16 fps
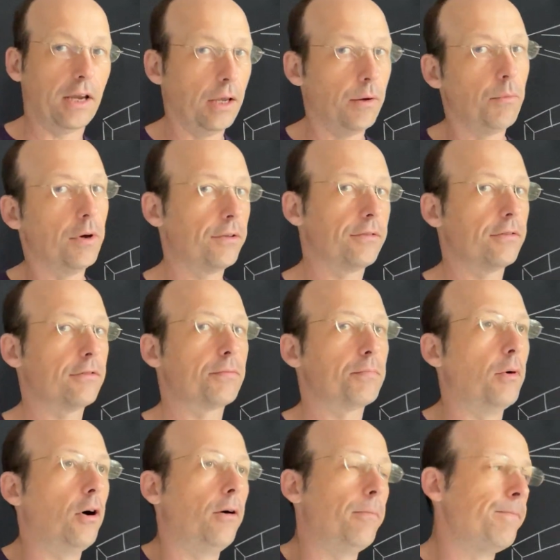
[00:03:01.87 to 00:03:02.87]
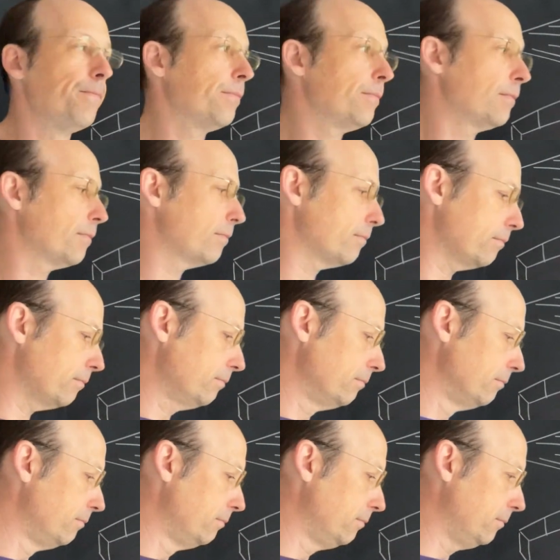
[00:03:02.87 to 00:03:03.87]
It wasn't small.
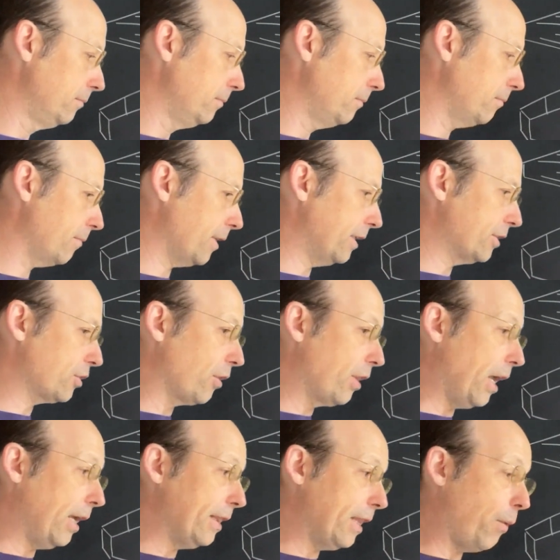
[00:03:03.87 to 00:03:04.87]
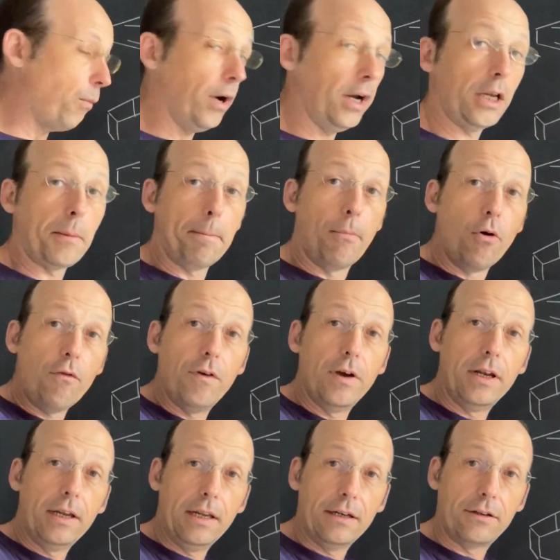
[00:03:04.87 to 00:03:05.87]
So they, they wanted to move
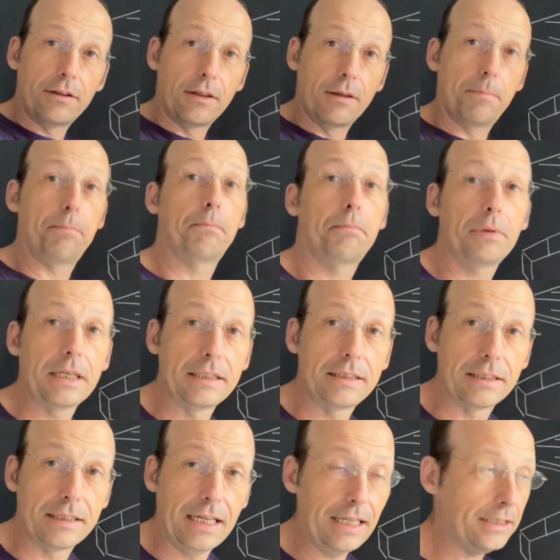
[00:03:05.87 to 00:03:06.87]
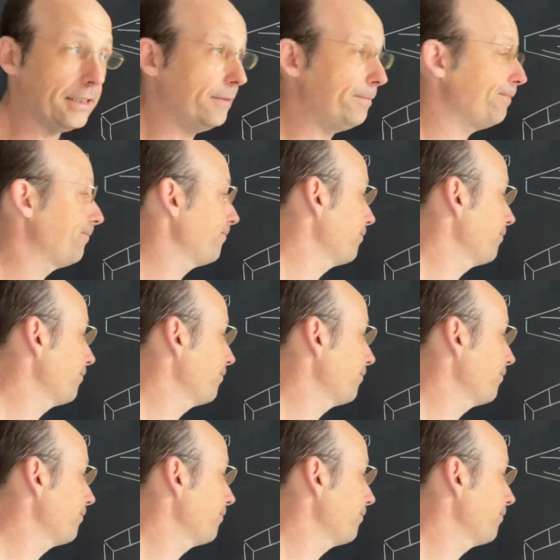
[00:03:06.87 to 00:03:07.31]
it into the place to test it.